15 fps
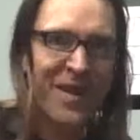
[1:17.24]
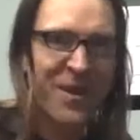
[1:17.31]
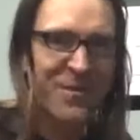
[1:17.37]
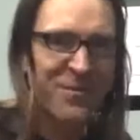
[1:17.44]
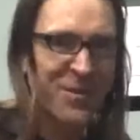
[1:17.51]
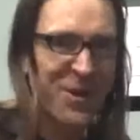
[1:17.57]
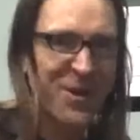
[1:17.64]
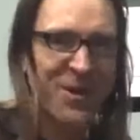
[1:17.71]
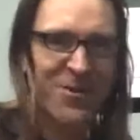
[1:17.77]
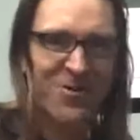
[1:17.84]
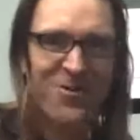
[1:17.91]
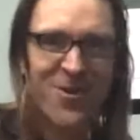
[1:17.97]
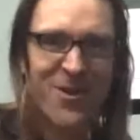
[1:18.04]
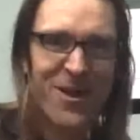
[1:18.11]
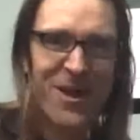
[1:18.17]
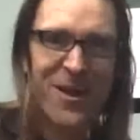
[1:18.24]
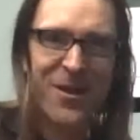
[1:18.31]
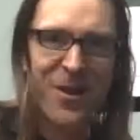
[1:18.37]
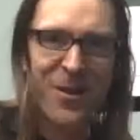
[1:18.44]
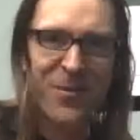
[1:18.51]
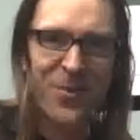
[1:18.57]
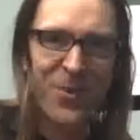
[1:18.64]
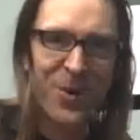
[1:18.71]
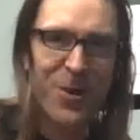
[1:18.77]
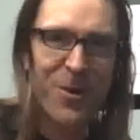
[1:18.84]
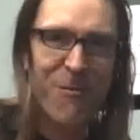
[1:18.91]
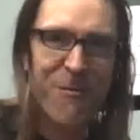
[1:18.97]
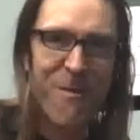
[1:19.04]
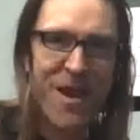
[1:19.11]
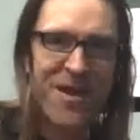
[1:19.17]
because you're going to end up putting
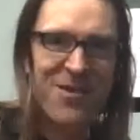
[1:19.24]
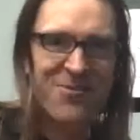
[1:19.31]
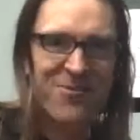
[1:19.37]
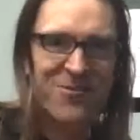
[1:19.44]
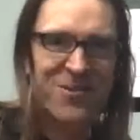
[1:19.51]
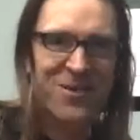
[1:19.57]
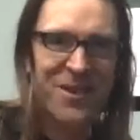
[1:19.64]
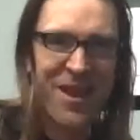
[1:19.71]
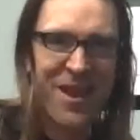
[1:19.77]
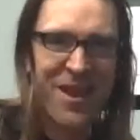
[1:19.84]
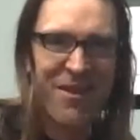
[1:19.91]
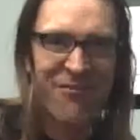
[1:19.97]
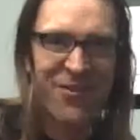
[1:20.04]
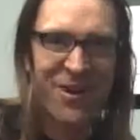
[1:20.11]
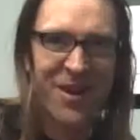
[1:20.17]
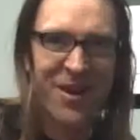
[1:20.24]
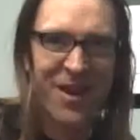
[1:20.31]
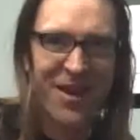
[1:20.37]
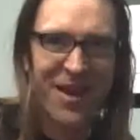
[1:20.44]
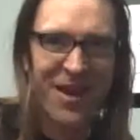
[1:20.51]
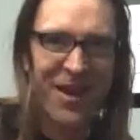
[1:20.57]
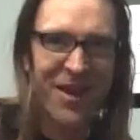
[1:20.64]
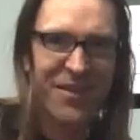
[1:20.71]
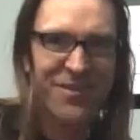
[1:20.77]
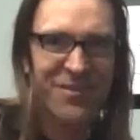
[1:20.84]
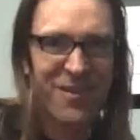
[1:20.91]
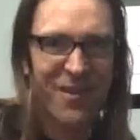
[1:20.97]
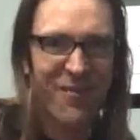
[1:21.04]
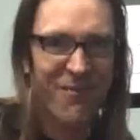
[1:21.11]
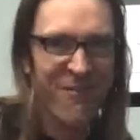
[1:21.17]
a major 7
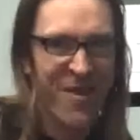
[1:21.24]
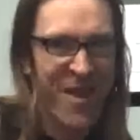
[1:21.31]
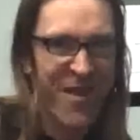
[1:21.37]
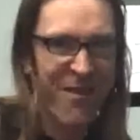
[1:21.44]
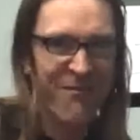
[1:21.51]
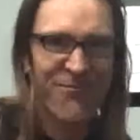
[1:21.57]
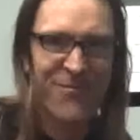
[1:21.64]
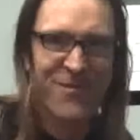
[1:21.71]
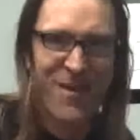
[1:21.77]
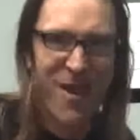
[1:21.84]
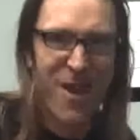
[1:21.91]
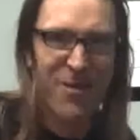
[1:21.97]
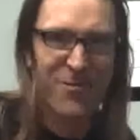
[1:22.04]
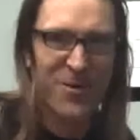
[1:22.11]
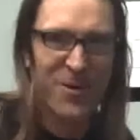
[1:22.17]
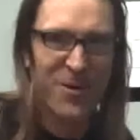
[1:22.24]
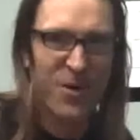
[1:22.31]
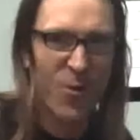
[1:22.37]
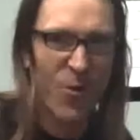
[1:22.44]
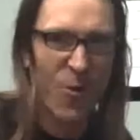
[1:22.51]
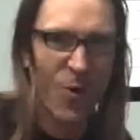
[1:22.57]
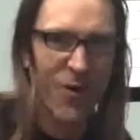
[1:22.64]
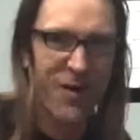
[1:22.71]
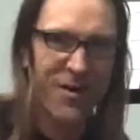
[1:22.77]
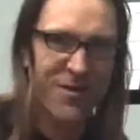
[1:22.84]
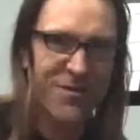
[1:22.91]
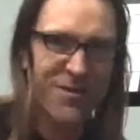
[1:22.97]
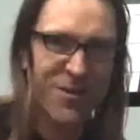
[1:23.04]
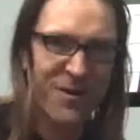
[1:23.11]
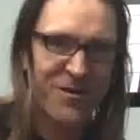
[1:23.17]
against a F dominant chord, and
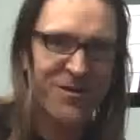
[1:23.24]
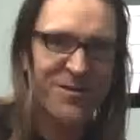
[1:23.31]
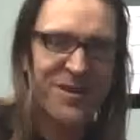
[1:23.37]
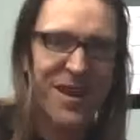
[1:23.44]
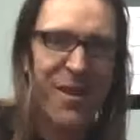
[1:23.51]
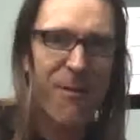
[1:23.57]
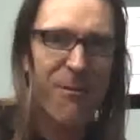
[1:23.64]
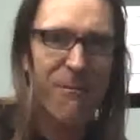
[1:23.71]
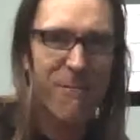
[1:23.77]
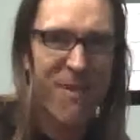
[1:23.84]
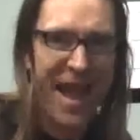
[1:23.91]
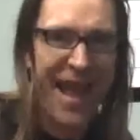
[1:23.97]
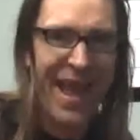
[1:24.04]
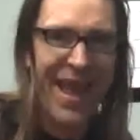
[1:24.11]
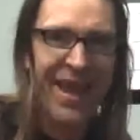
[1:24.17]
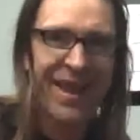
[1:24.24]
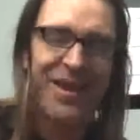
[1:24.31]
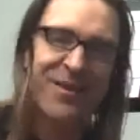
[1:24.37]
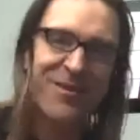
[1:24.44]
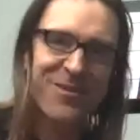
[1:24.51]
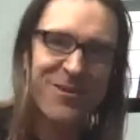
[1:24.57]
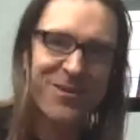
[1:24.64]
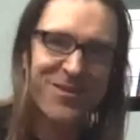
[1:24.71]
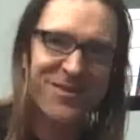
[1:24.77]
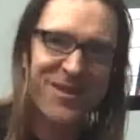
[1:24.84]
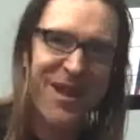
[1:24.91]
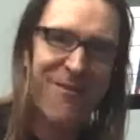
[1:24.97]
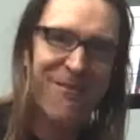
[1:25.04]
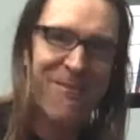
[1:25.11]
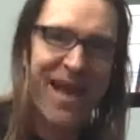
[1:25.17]
it's going to sound bad. It's going to
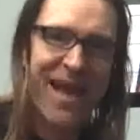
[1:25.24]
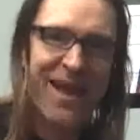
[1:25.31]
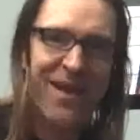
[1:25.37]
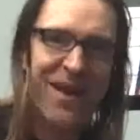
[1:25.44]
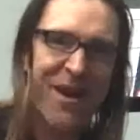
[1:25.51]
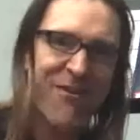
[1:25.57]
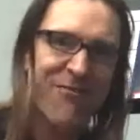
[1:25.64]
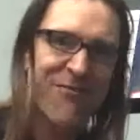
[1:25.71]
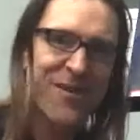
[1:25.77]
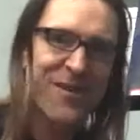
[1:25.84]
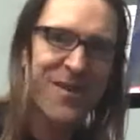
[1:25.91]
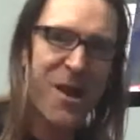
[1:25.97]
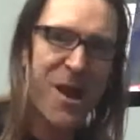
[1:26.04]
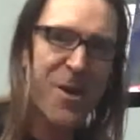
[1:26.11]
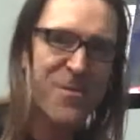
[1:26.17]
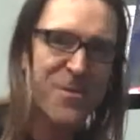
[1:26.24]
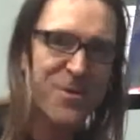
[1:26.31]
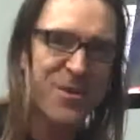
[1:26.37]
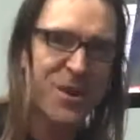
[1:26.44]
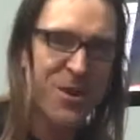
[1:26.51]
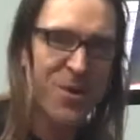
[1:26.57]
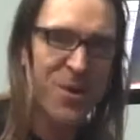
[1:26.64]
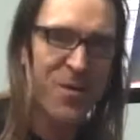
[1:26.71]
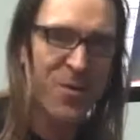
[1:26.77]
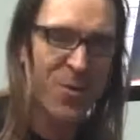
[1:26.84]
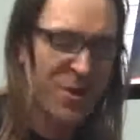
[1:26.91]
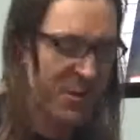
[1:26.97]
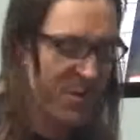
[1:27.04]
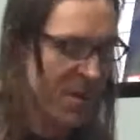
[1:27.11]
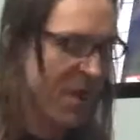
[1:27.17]
sound bad every time you do it,
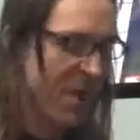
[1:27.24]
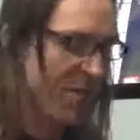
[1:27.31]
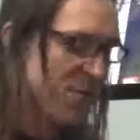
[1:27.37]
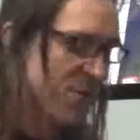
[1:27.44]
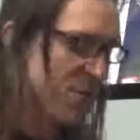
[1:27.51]
pretty much.